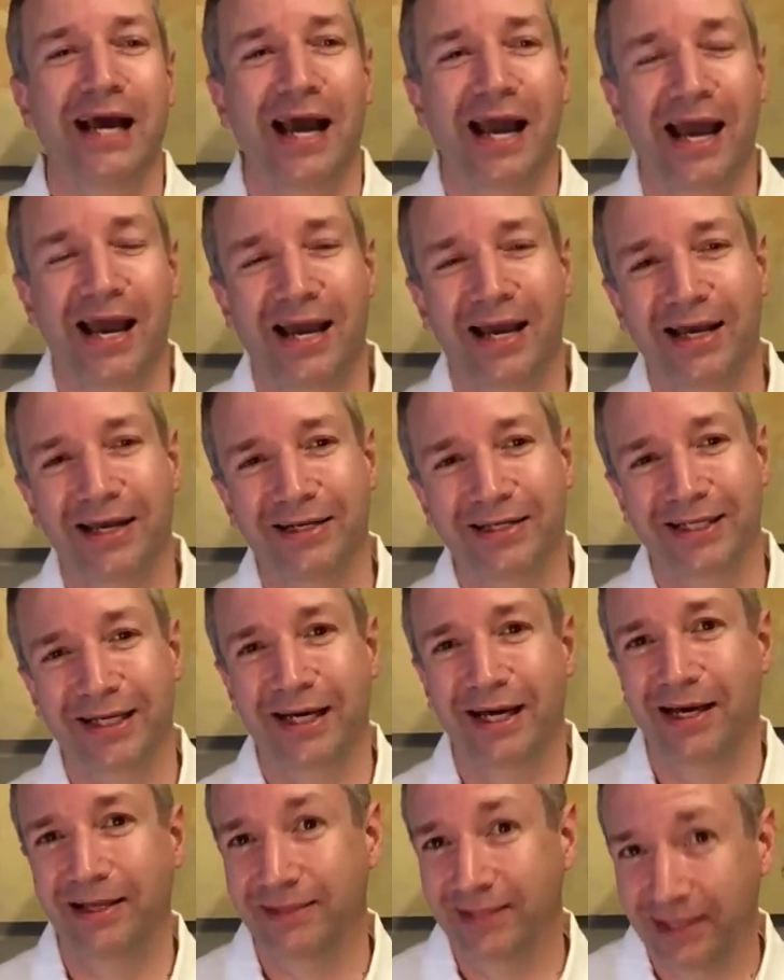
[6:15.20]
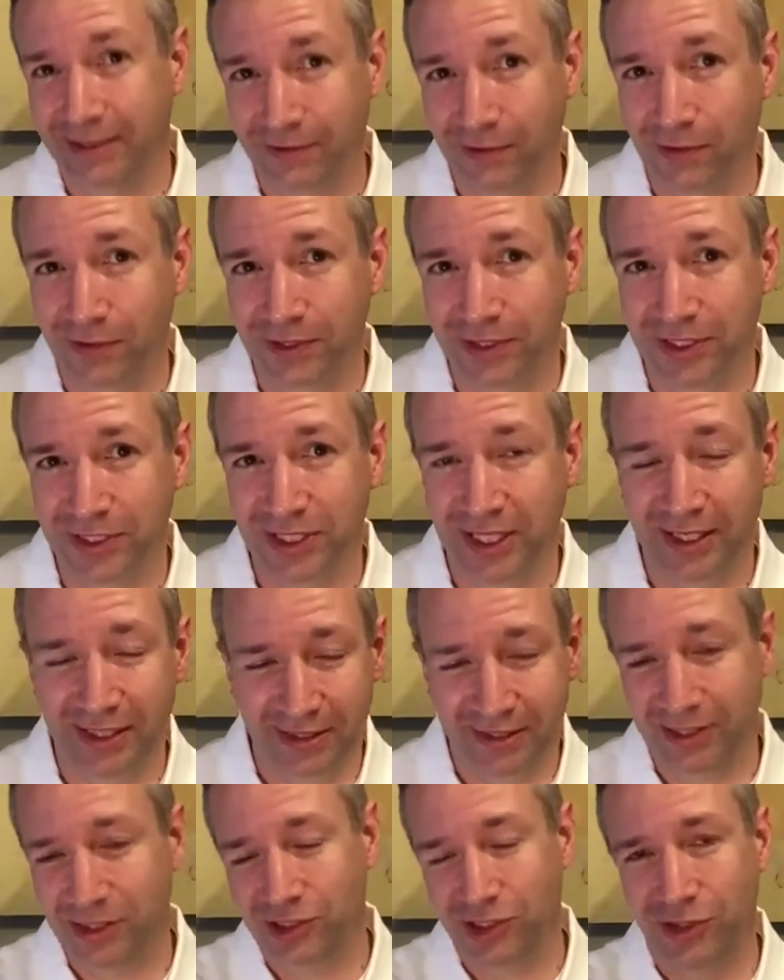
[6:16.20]
And then of course, and
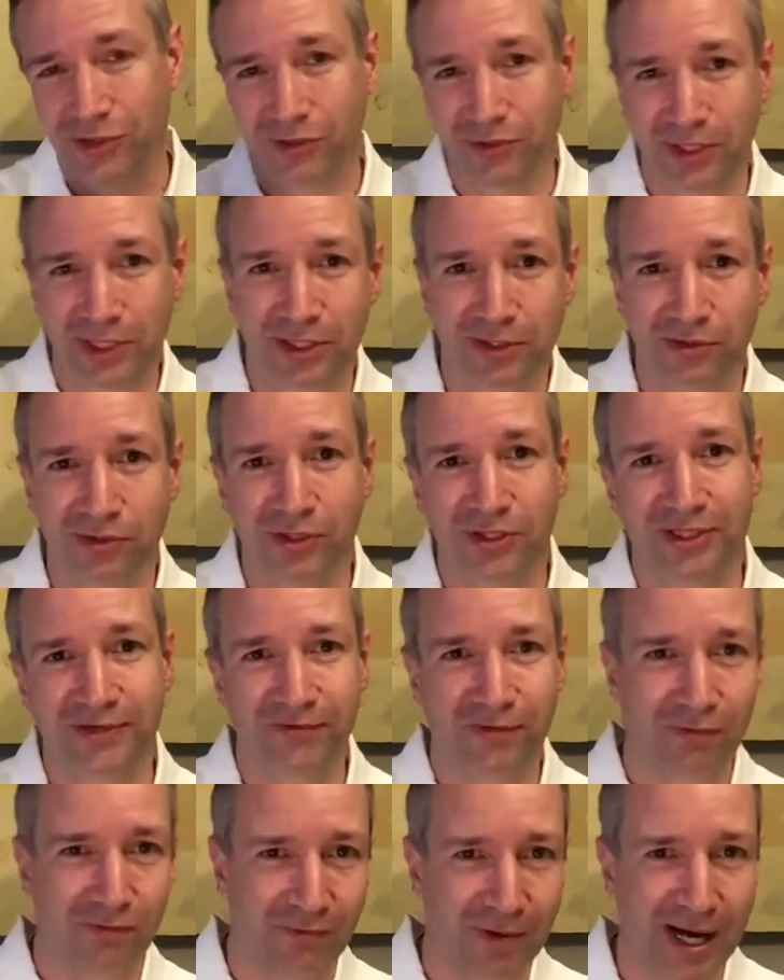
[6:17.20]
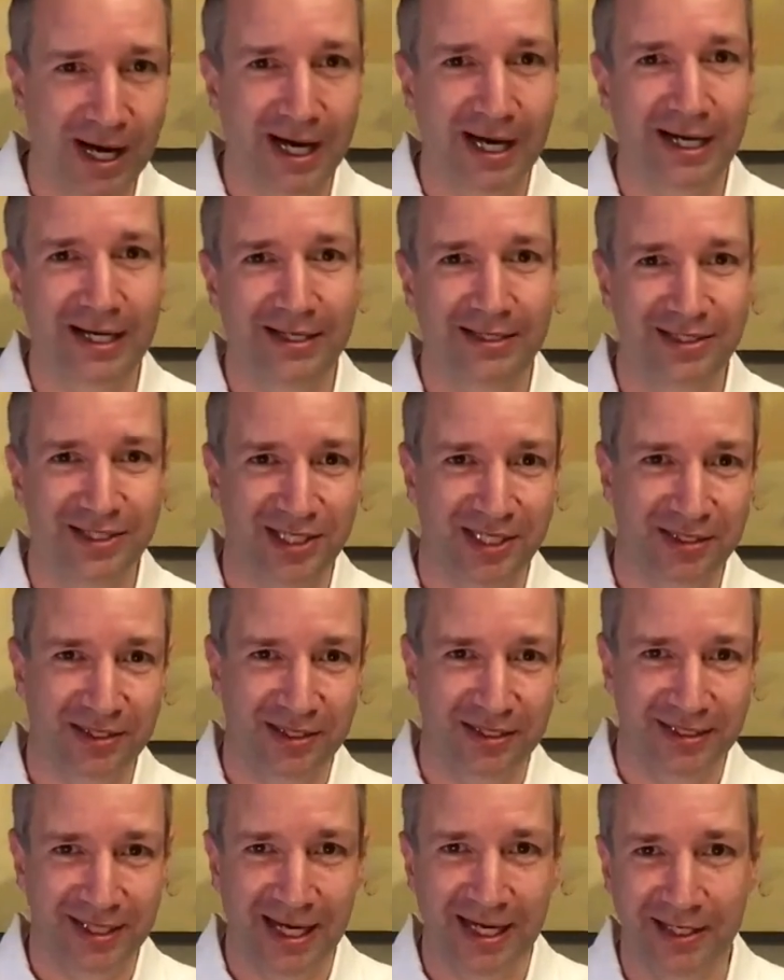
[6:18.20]
they show, you know, the different rides and
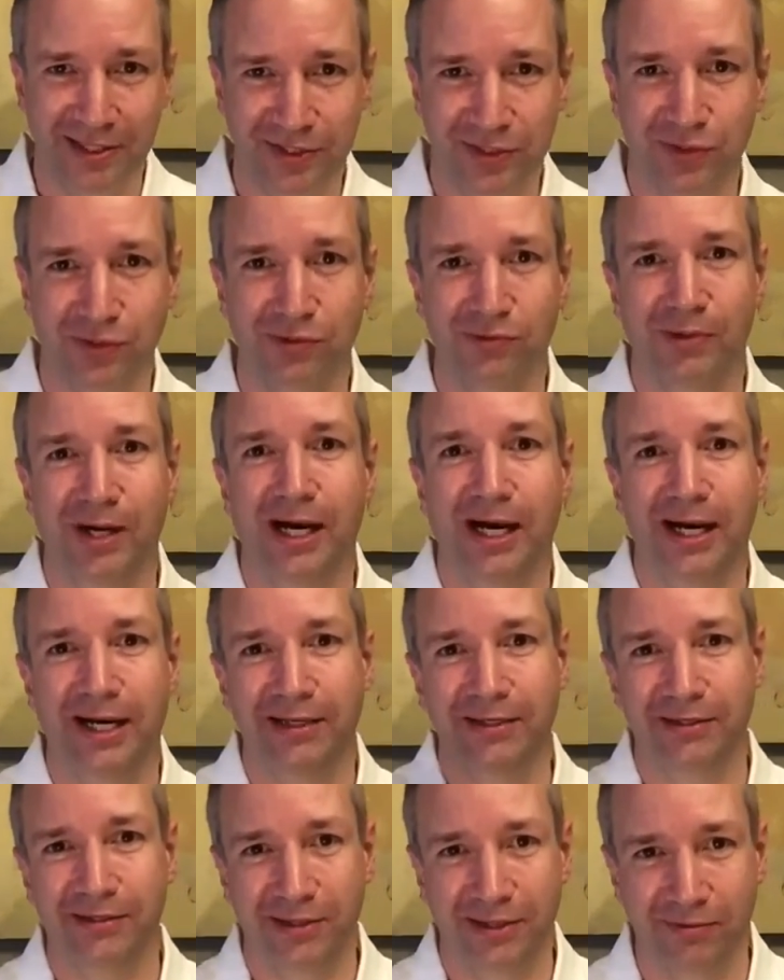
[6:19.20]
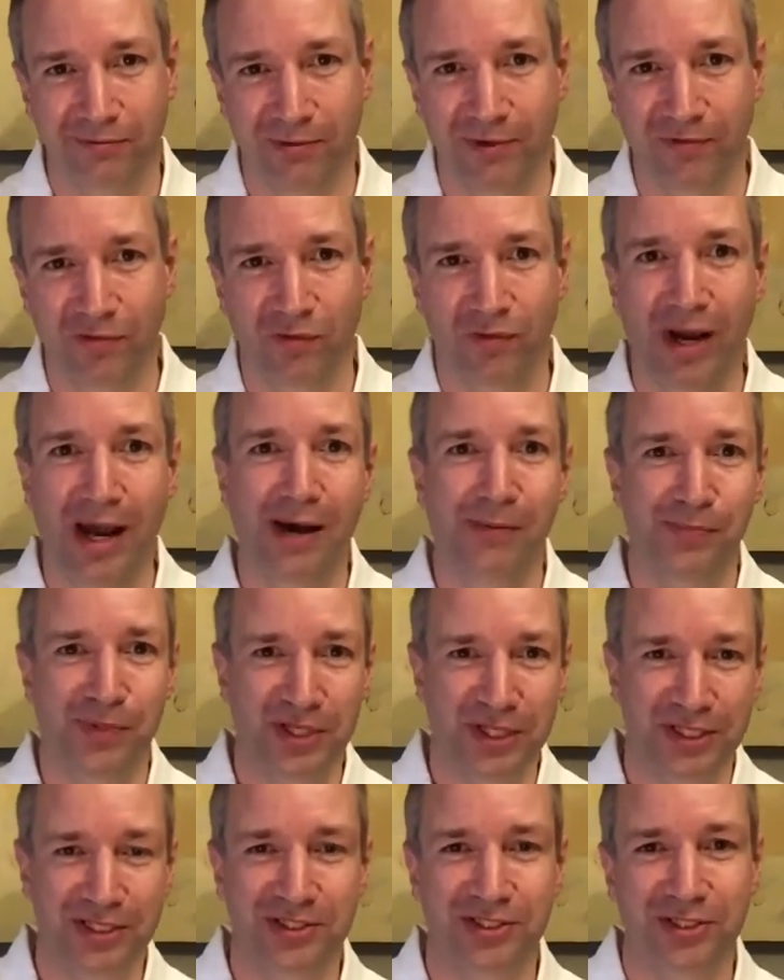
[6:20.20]
the dinosaur ride and the river
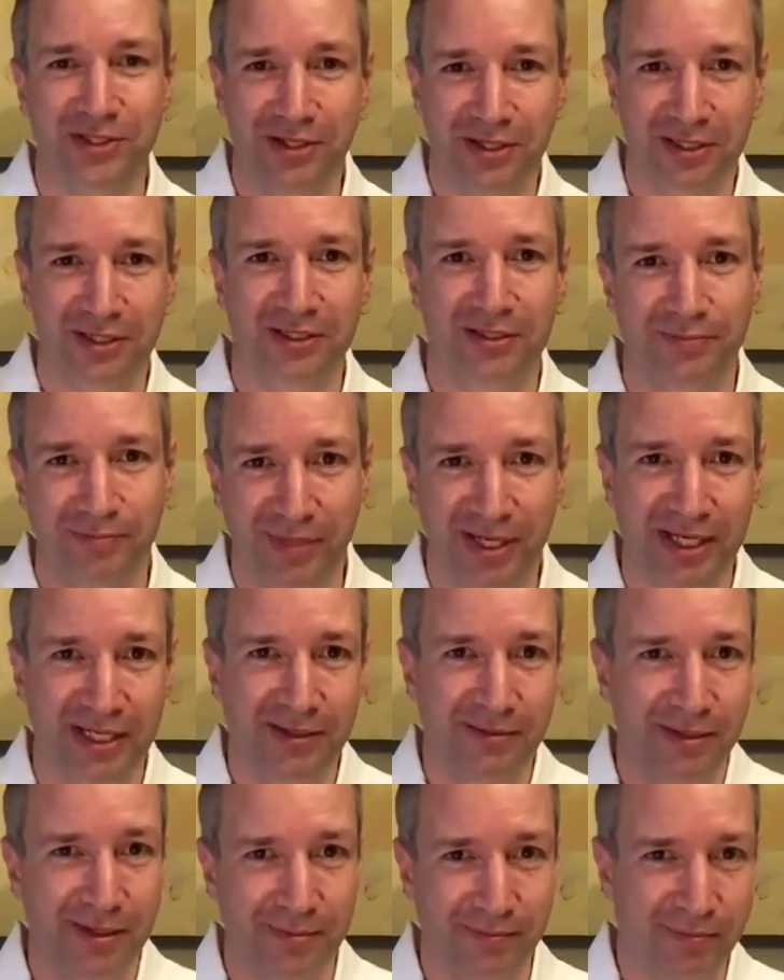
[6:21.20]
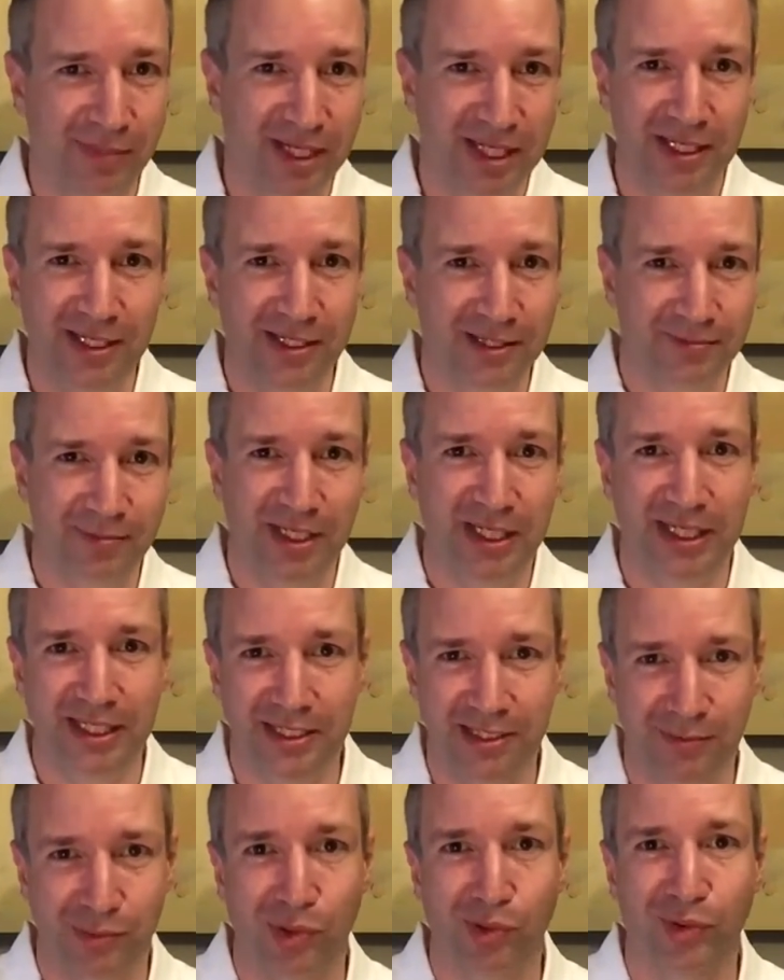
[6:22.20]
rapids and all of the Mickey and Minnie
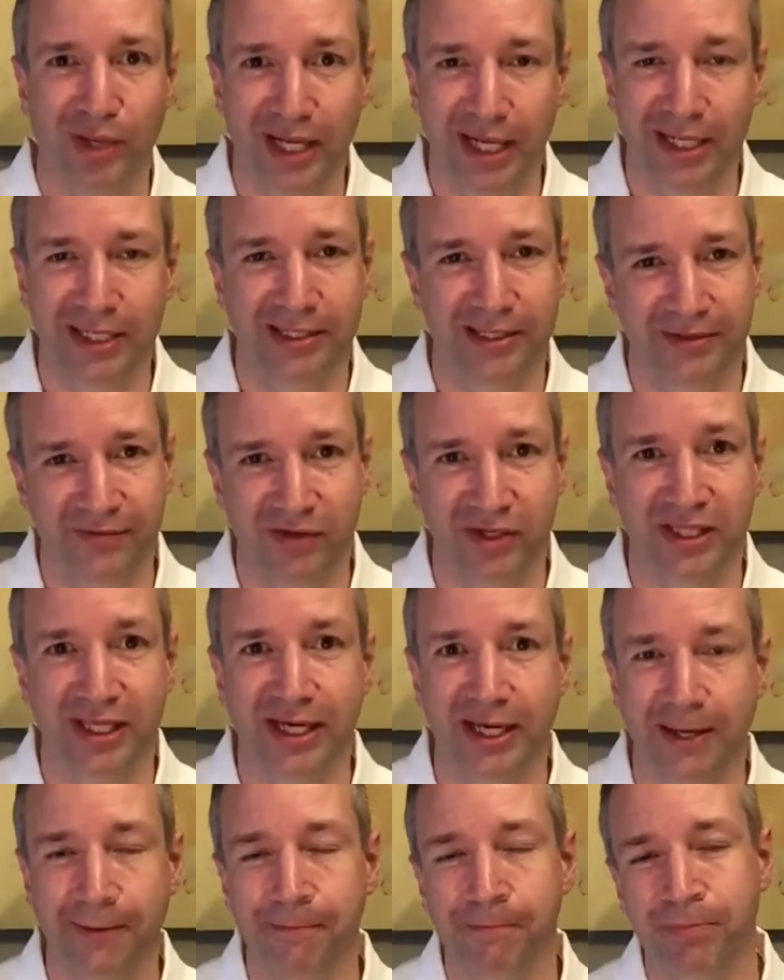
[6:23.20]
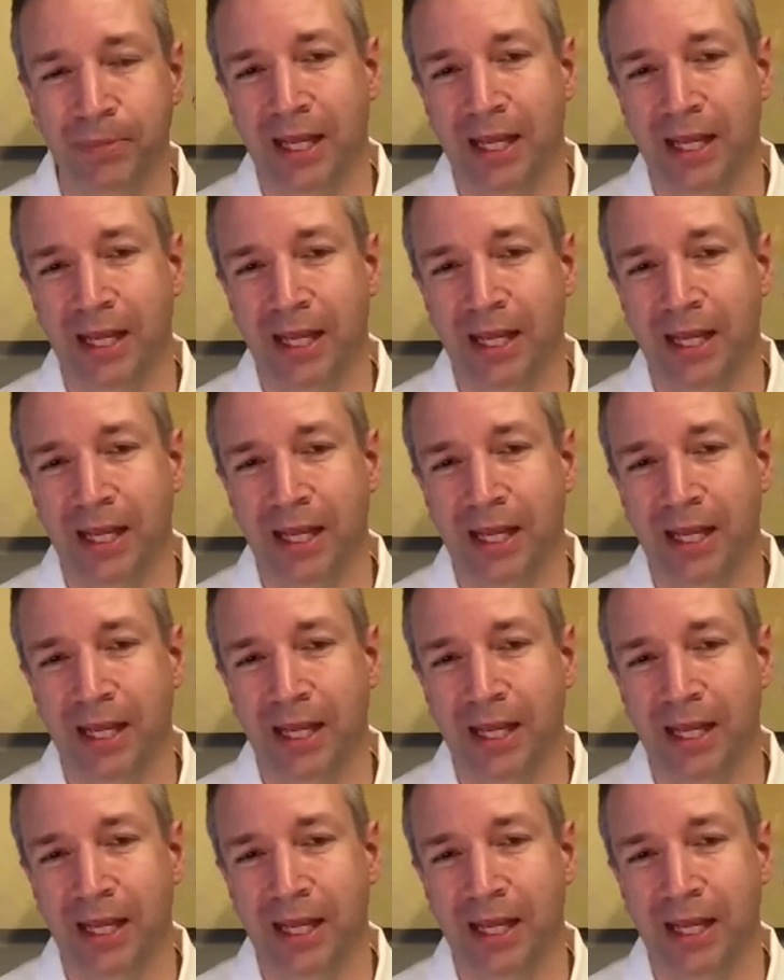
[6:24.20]
in a parade and everything.